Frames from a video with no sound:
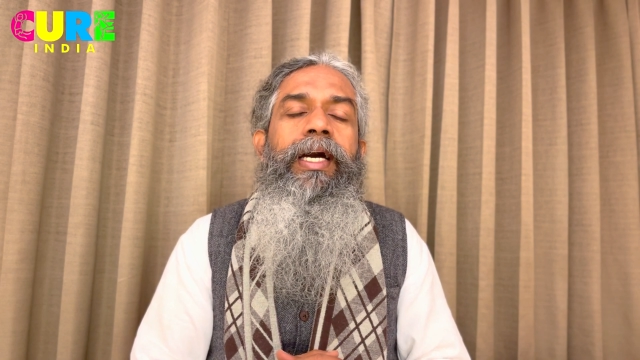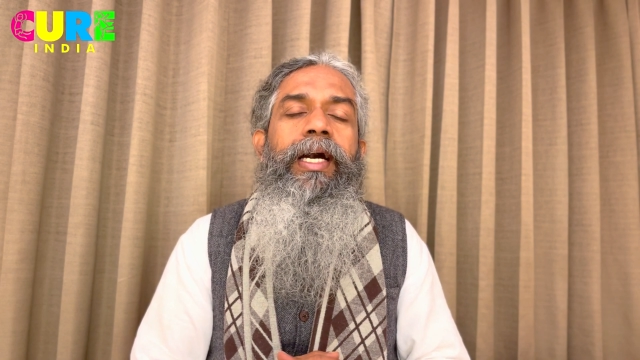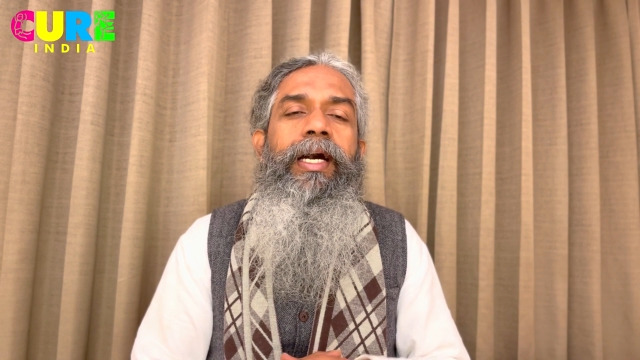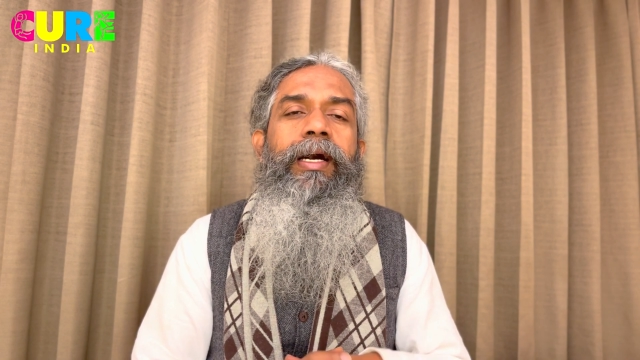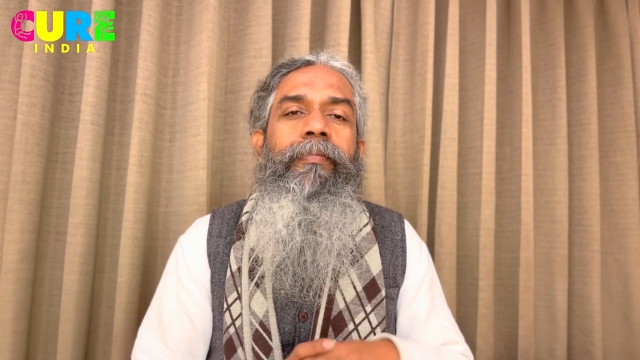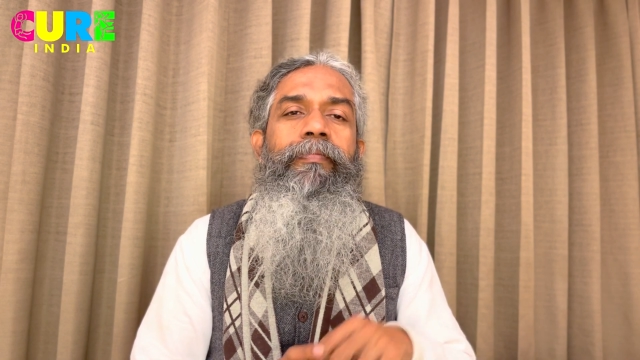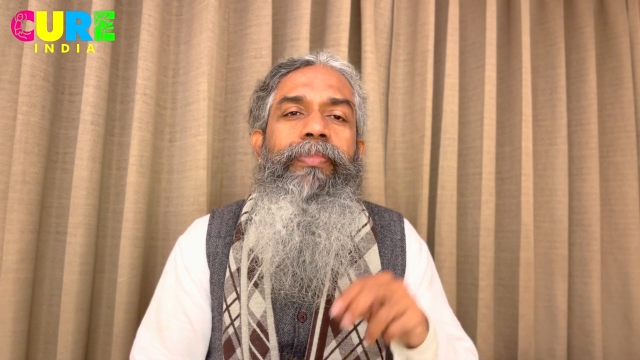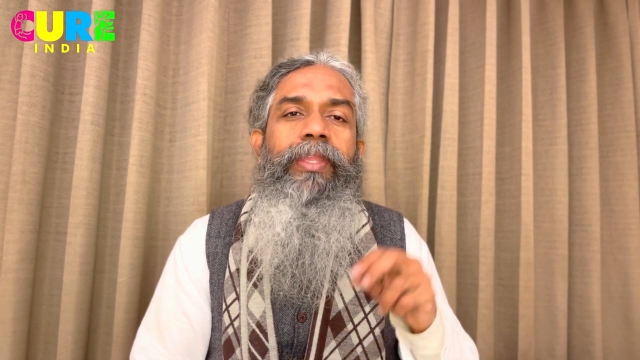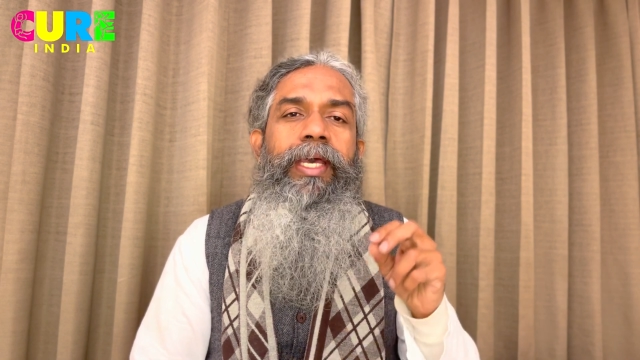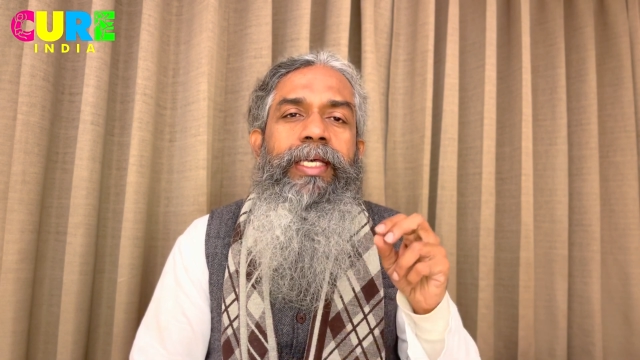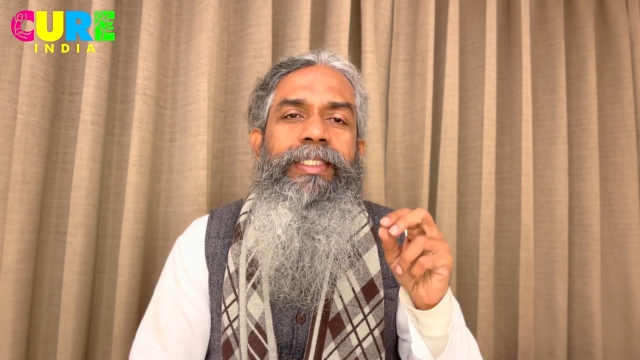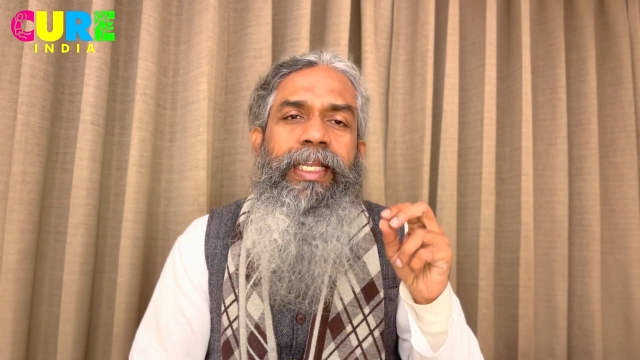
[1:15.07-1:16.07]
um,
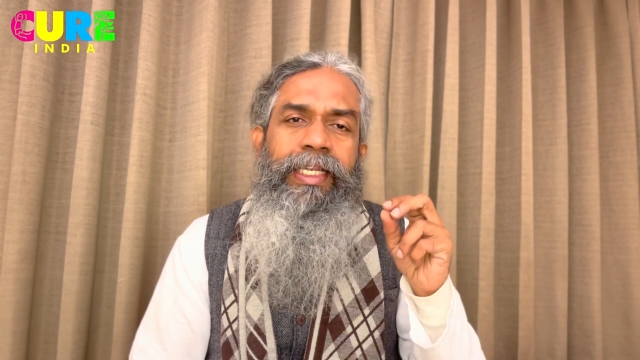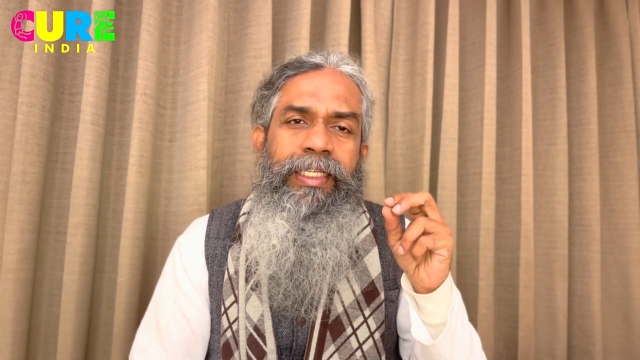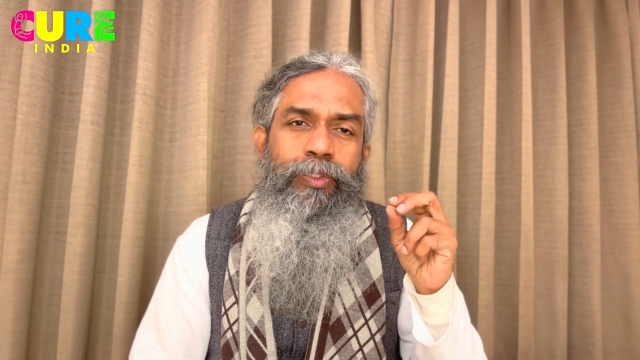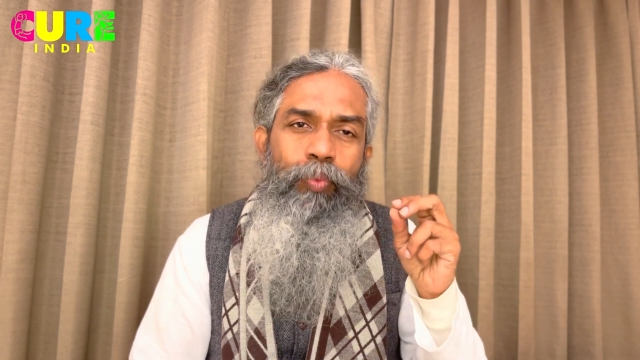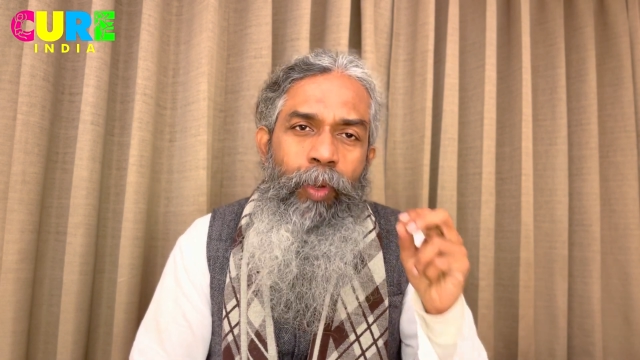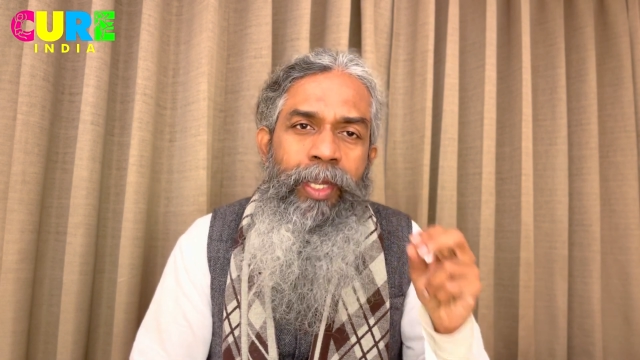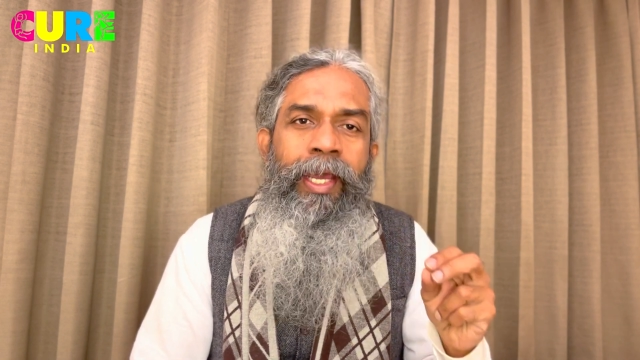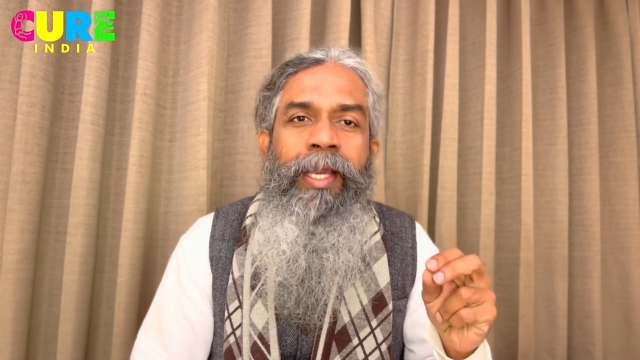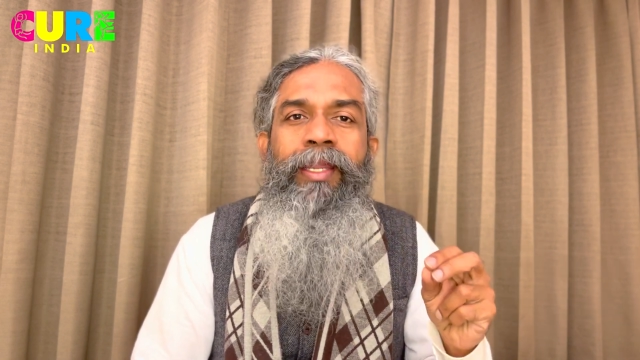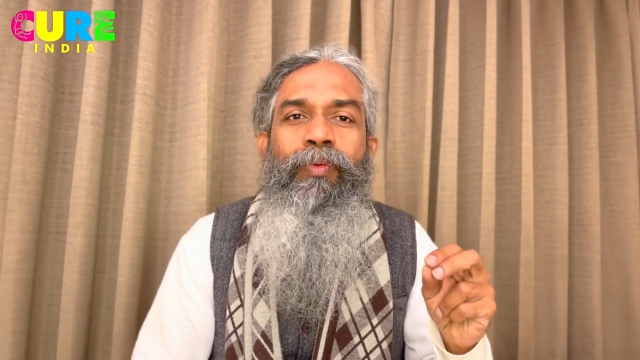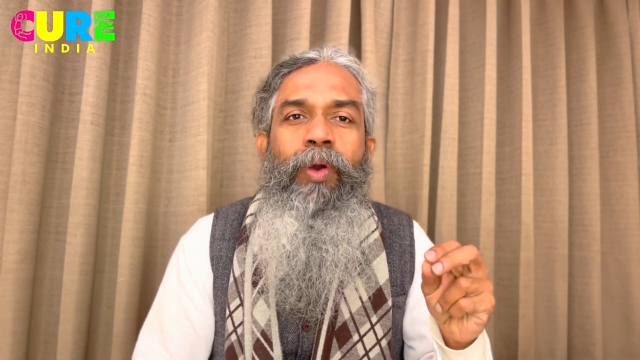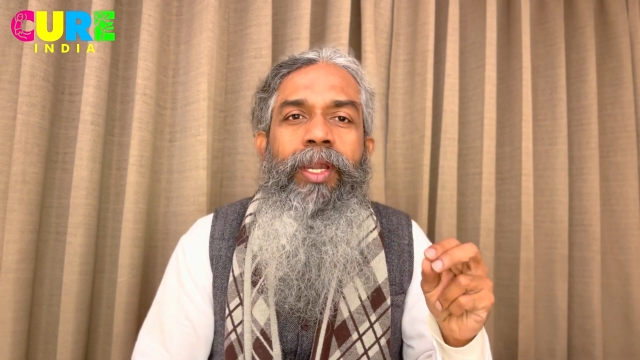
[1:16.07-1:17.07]
has at least one
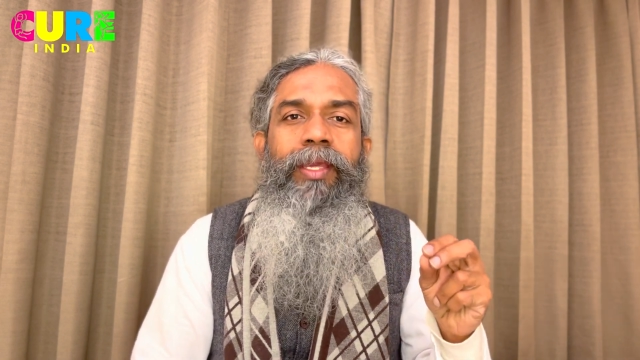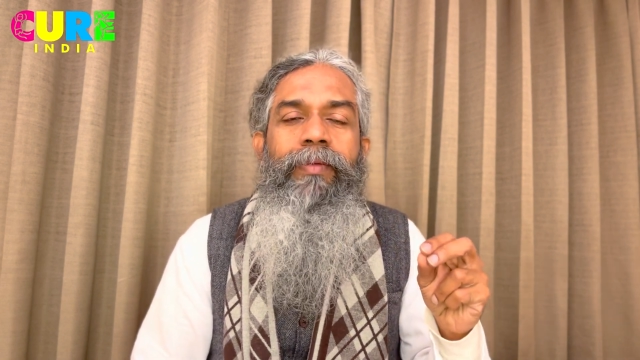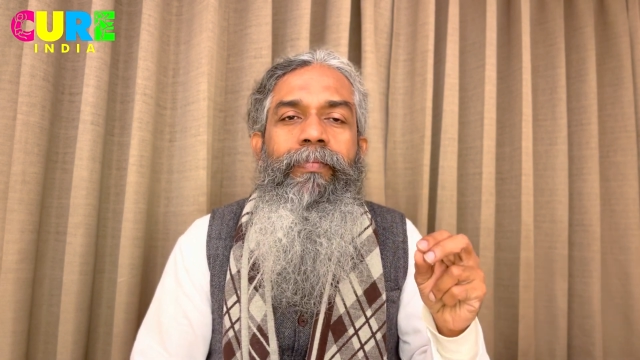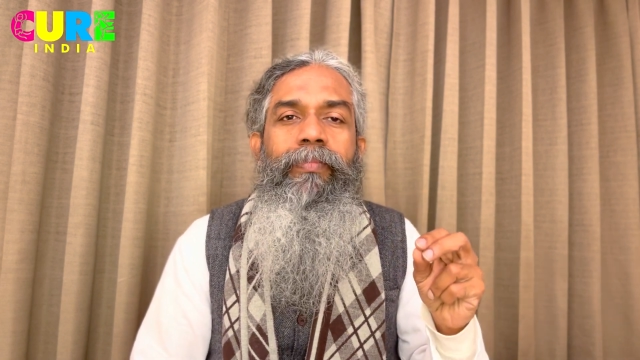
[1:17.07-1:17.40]
anganwadi